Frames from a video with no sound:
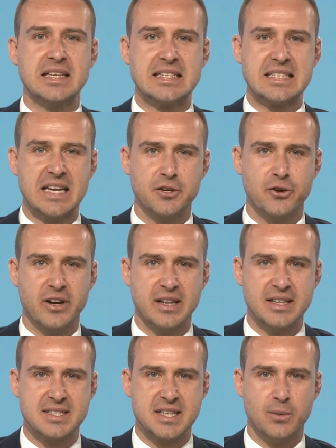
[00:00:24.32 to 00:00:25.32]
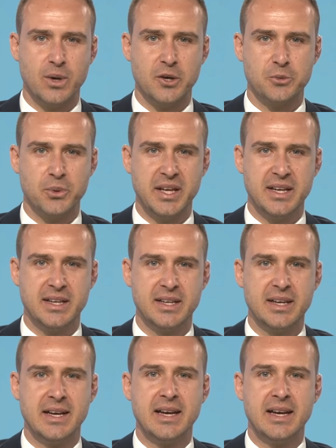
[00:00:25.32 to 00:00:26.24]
Senior Analyst at Wealth Within,